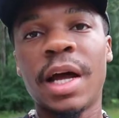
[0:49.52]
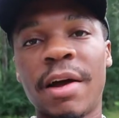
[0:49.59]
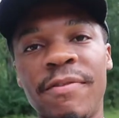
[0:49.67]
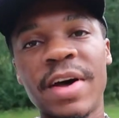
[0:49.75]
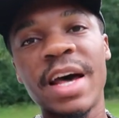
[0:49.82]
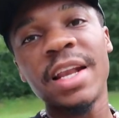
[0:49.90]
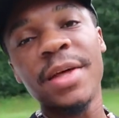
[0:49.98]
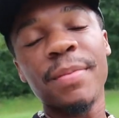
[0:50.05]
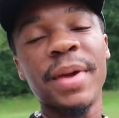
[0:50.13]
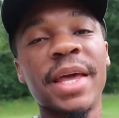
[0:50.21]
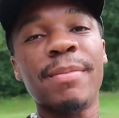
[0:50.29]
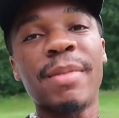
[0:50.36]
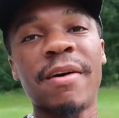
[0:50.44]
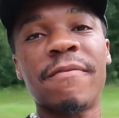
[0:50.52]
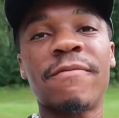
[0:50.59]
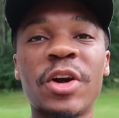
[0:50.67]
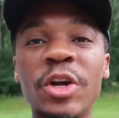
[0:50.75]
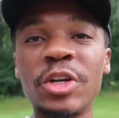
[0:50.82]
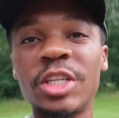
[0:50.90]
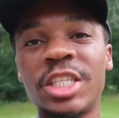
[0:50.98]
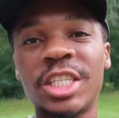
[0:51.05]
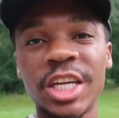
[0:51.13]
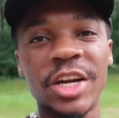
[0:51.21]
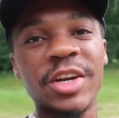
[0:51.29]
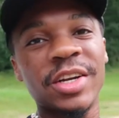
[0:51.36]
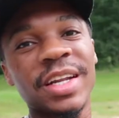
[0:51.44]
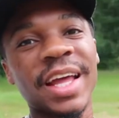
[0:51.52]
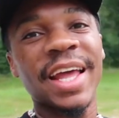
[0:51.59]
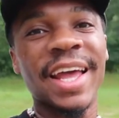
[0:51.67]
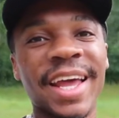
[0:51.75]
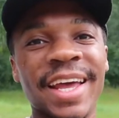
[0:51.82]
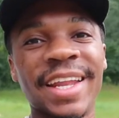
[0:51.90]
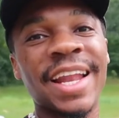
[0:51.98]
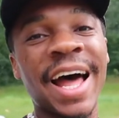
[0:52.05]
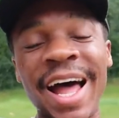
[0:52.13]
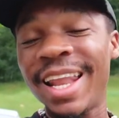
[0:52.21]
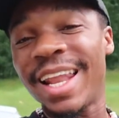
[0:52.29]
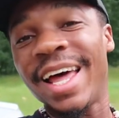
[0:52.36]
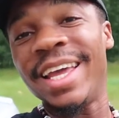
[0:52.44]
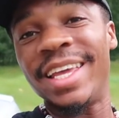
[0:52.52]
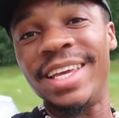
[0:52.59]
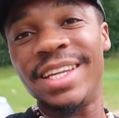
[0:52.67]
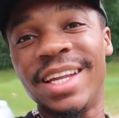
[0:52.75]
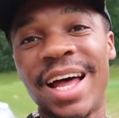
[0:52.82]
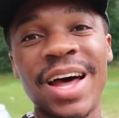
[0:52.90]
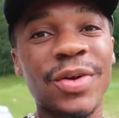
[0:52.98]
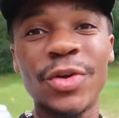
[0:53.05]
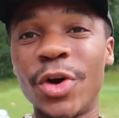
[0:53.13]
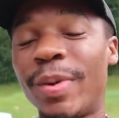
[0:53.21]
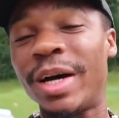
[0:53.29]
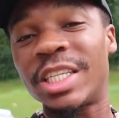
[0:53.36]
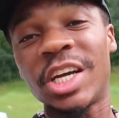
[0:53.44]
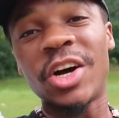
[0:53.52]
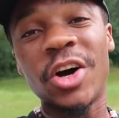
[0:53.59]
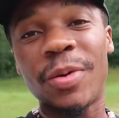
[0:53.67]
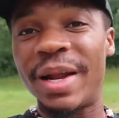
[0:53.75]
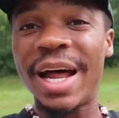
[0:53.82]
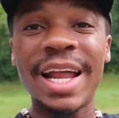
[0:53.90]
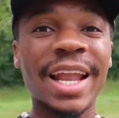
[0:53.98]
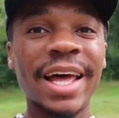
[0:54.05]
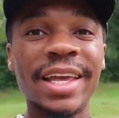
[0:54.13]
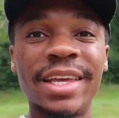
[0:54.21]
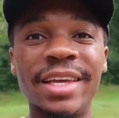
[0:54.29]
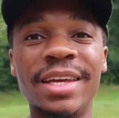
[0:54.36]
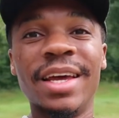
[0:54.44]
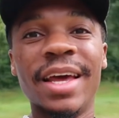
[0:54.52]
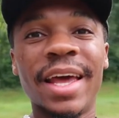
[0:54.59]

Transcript: I finally made my first shirt and I like it. I don't know about y'all, but I like it.